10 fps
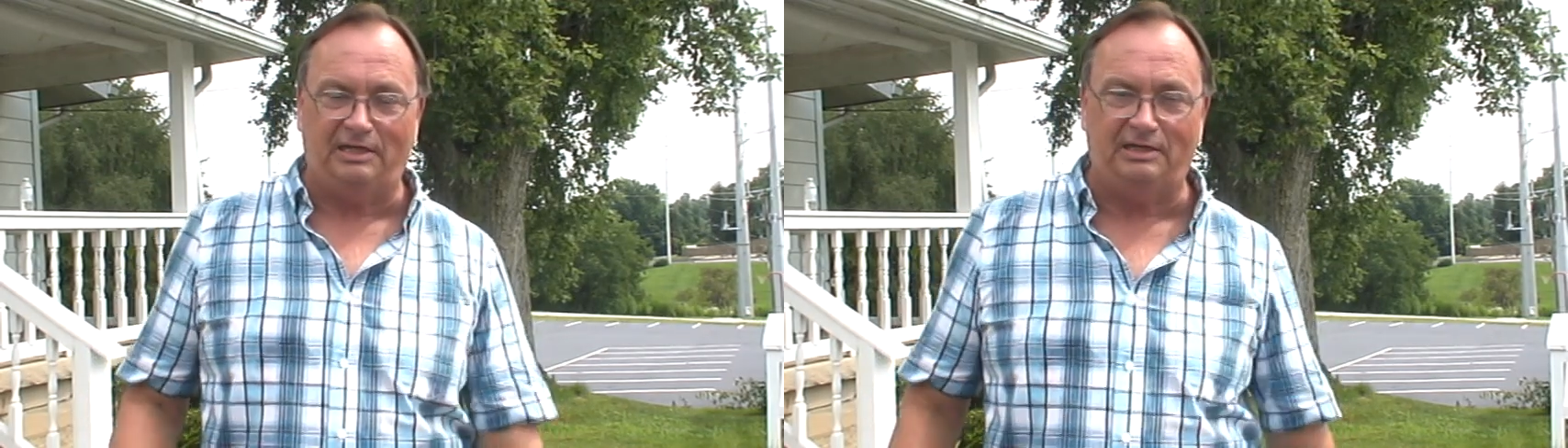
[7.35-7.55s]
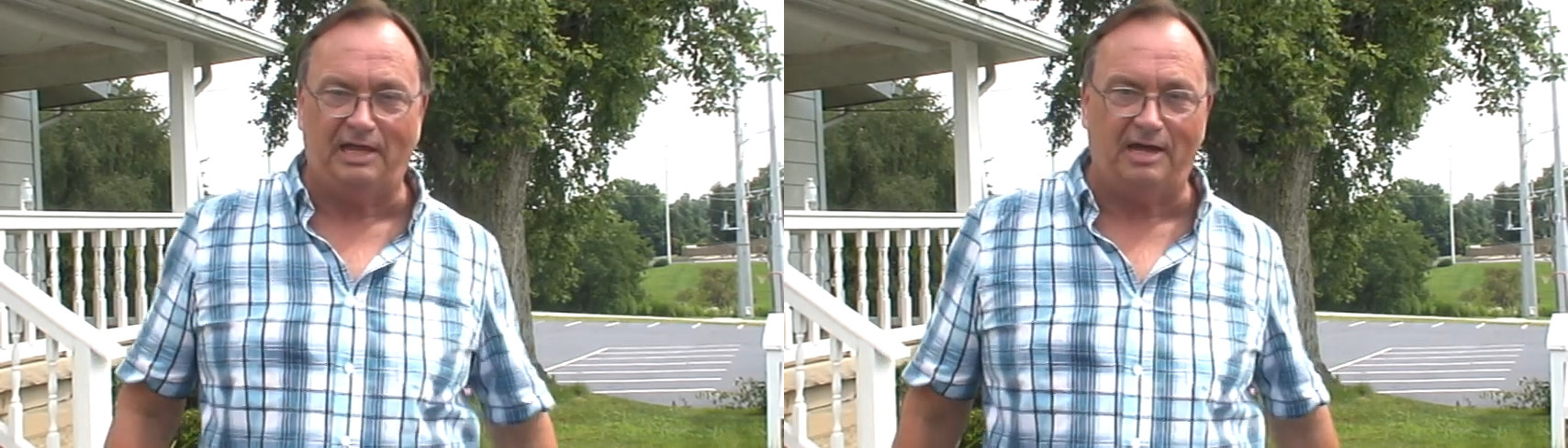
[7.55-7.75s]

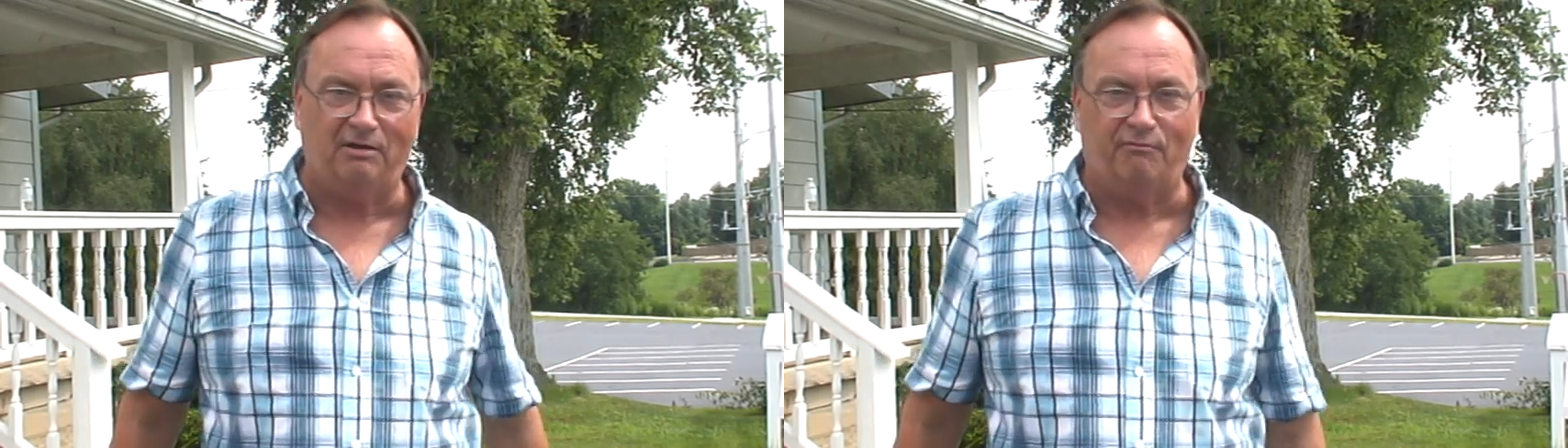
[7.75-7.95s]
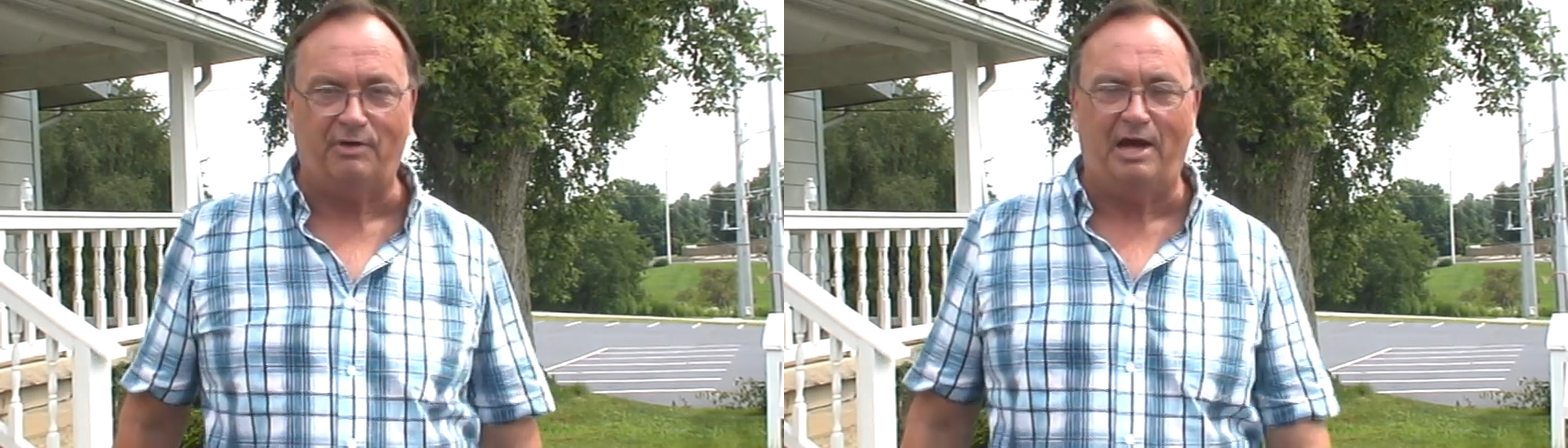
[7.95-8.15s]

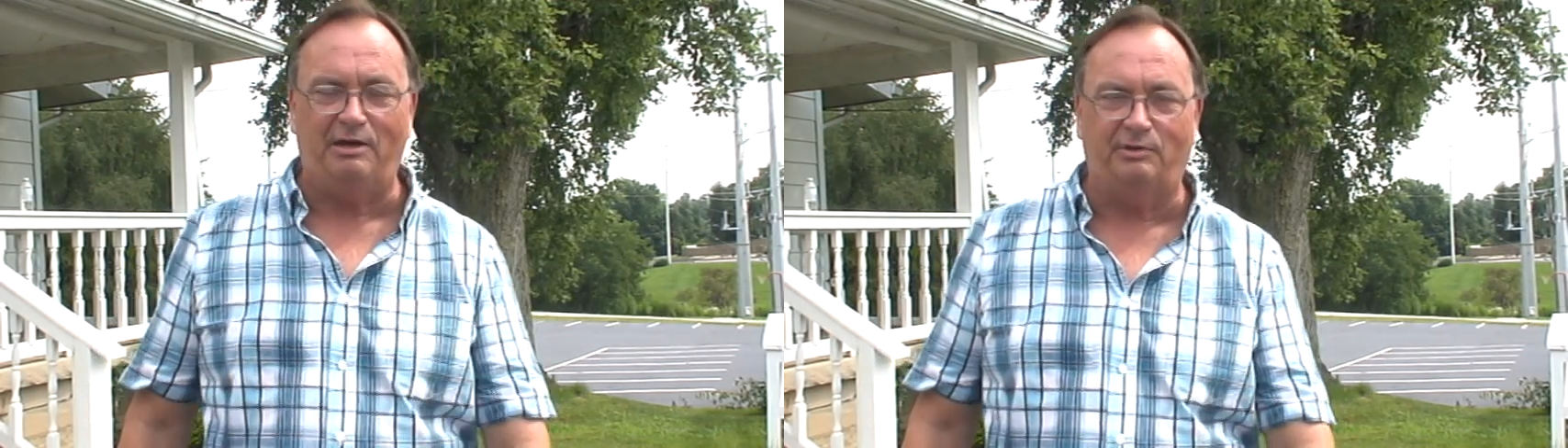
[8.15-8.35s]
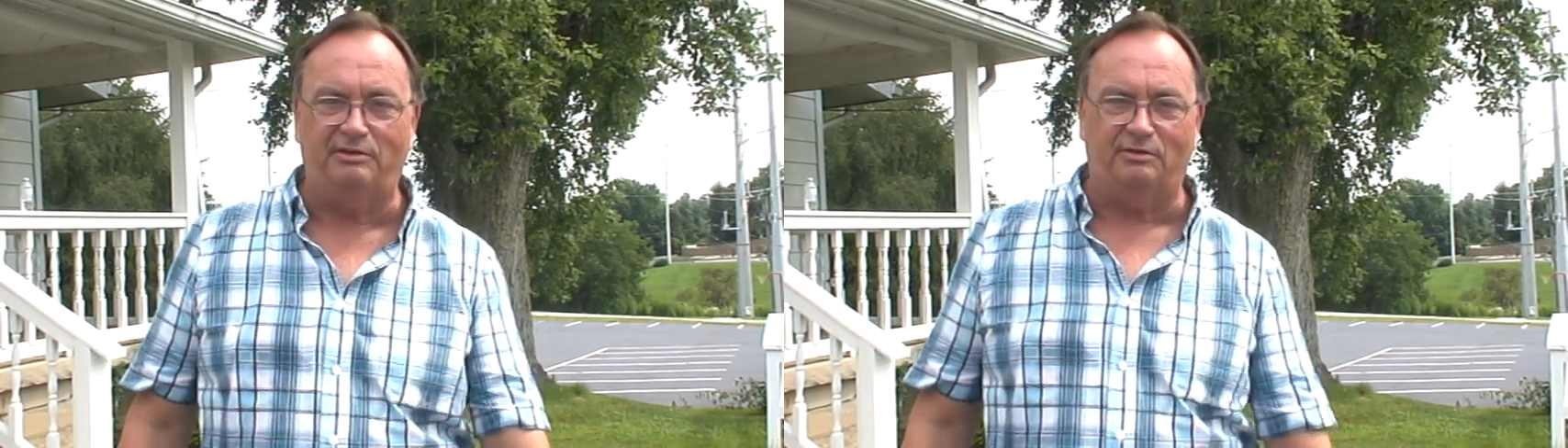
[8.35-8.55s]
Indiana, off of
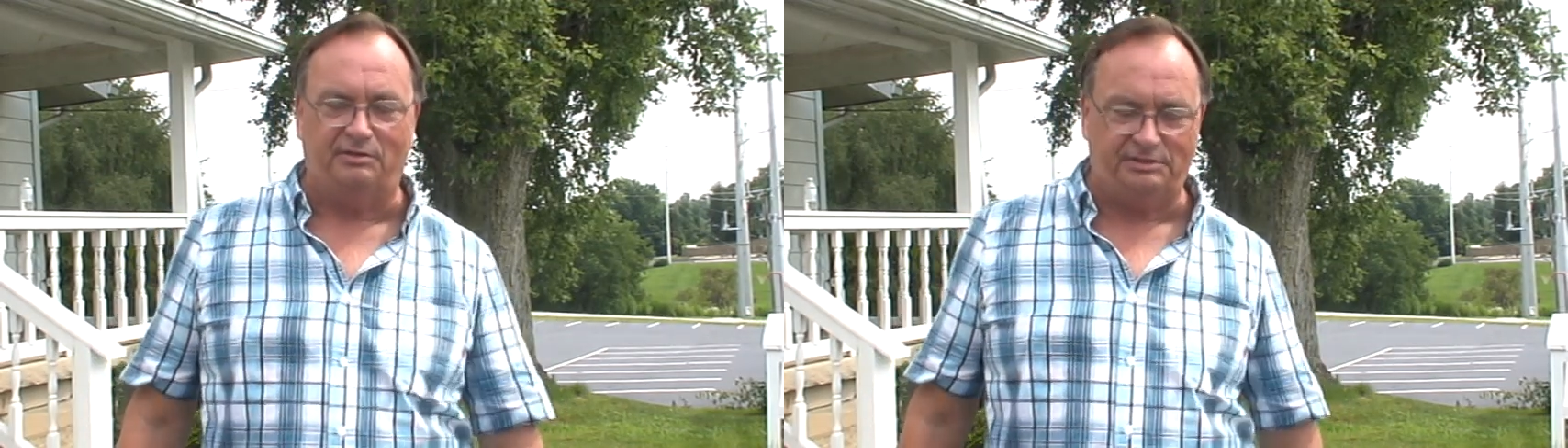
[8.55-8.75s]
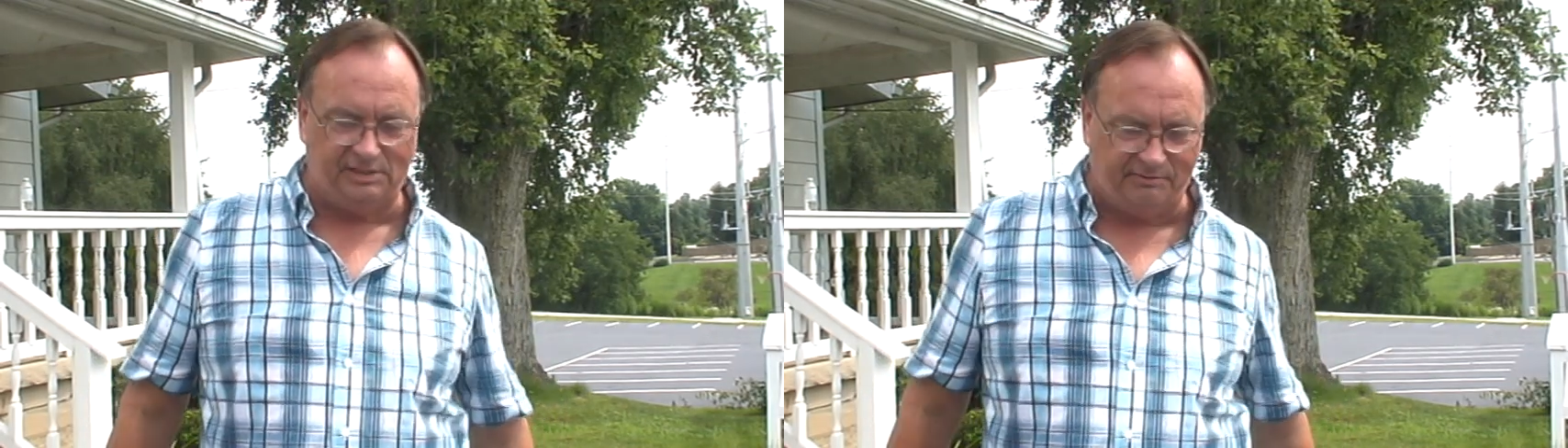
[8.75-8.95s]
Highway
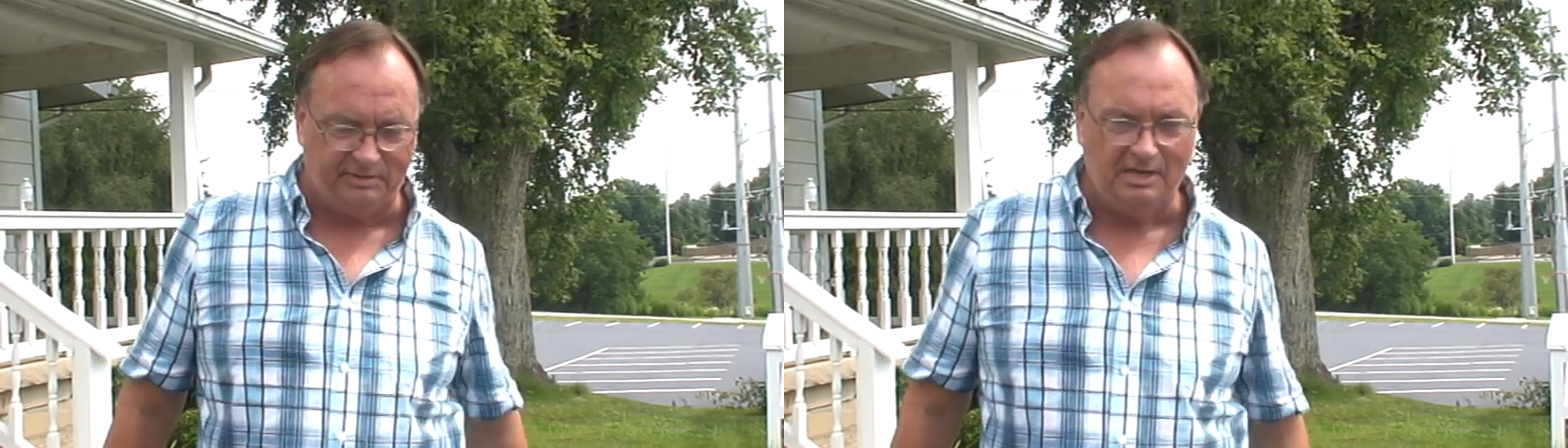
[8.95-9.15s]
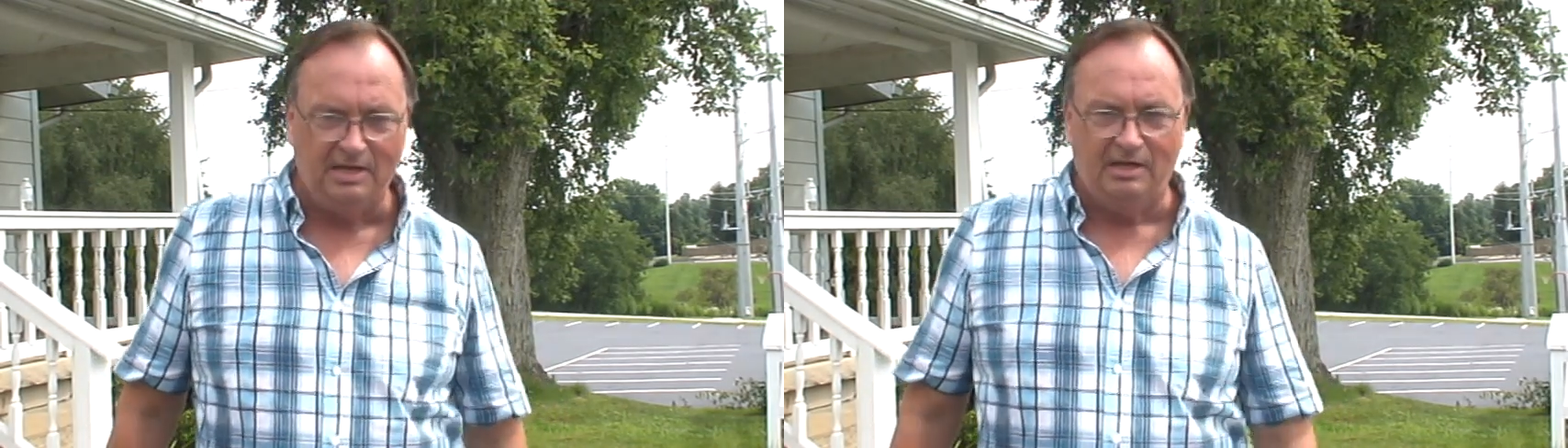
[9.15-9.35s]
37.